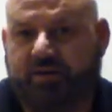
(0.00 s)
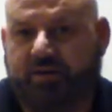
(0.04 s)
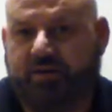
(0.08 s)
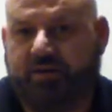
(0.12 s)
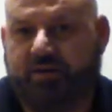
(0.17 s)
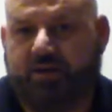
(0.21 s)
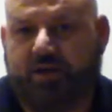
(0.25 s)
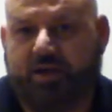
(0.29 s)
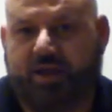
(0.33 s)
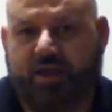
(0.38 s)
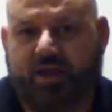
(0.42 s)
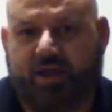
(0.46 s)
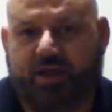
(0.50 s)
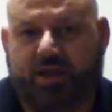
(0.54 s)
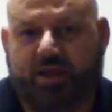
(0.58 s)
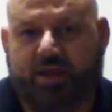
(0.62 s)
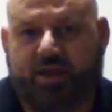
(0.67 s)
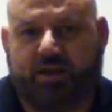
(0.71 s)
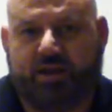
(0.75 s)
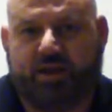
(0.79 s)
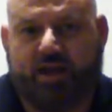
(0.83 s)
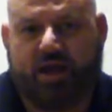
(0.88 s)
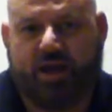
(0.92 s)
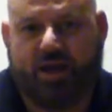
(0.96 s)

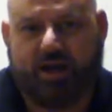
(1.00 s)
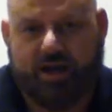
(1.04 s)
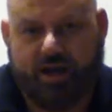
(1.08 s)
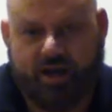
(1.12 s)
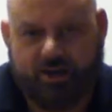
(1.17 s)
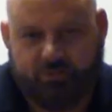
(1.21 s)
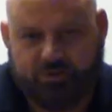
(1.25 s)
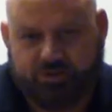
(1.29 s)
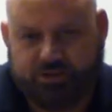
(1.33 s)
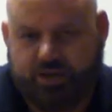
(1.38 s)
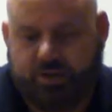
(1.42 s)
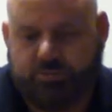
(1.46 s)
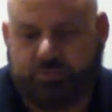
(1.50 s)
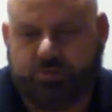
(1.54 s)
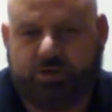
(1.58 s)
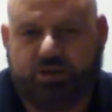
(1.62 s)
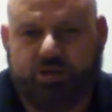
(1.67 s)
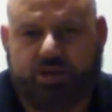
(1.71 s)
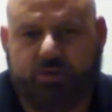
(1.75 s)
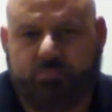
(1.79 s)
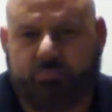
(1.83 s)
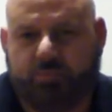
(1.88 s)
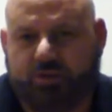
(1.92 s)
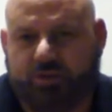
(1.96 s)
and I was able to
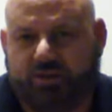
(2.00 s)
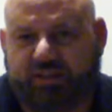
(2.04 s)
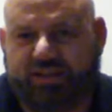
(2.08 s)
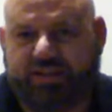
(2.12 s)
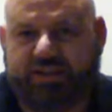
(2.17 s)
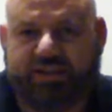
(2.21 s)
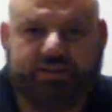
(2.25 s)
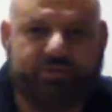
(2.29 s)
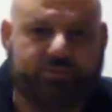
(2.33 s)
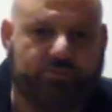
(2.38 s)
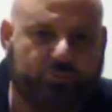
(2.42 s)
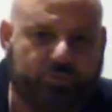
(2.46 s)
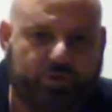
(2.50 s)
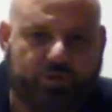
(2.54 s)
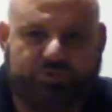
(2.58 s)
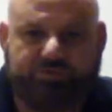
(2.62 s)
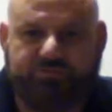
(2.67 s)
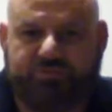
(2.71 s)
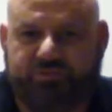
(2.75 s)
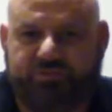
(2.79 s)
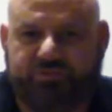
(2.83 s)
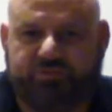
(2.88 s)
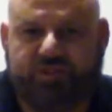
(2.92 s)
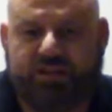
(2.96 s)
keep it lit with
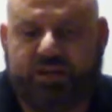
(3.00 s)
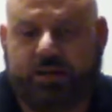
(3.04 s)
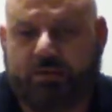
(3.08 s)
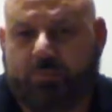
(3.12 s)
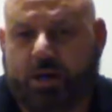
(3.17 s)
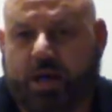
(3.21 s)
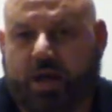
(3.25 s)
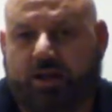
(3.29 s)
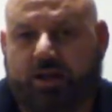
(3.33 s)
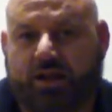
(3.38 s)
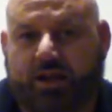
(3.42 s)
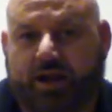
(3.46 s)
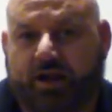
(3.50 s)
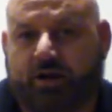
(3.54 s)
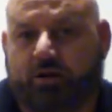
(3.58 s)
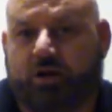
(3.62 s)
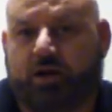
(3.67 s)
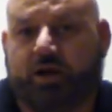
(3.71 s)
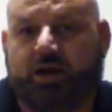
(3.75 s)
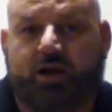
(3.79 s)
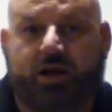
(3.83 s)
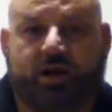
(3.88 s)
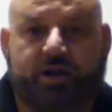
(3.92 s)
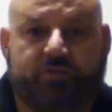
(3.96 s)
15-mile-an-hour
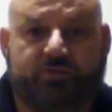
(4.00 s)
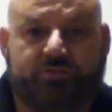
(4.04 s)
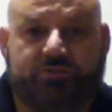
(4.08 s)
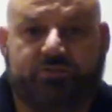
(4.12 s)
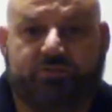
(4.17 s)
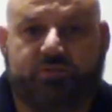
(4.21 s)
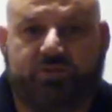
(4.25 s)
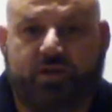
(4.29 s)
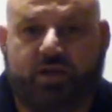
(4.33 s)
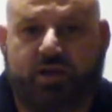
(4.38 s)
gust,